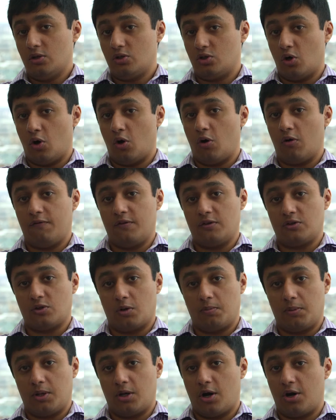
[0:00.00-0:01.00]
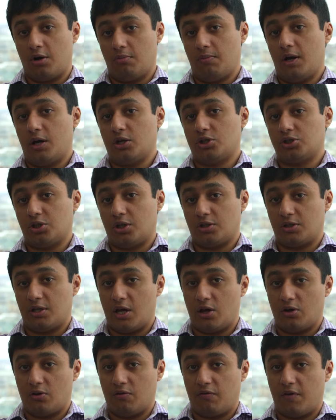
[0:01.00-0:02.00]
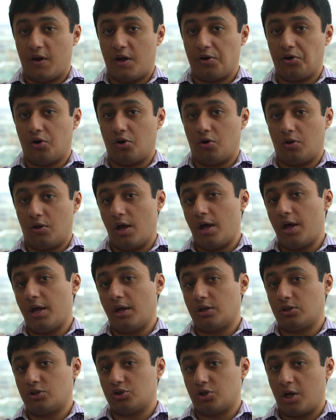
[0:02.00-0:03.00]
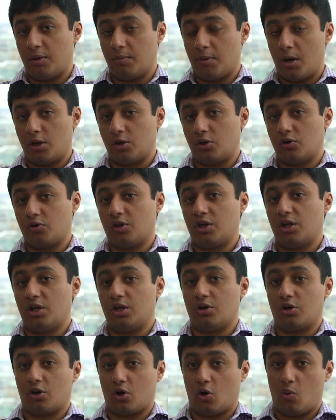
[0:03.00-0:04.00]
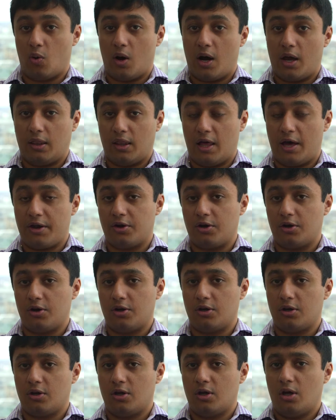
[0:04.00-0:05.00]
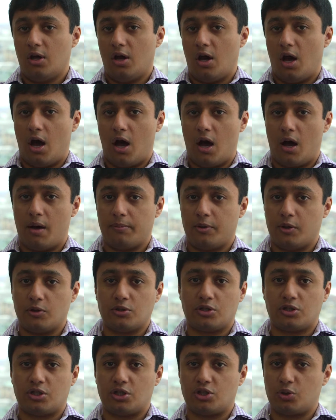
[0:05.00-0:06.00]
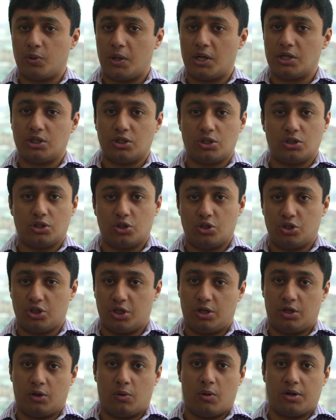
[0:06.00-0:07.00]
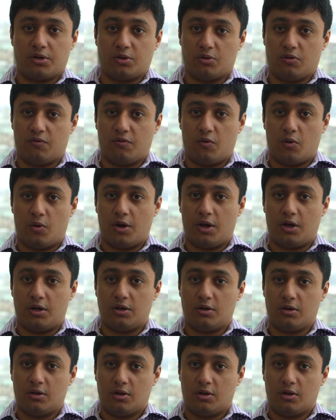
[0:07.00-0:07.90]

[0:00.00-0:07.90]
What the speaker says: So if he's going to be guarded by a shutdown defender like Draymond Green or Kawhi Leonard, those are situations you generally want to avoid.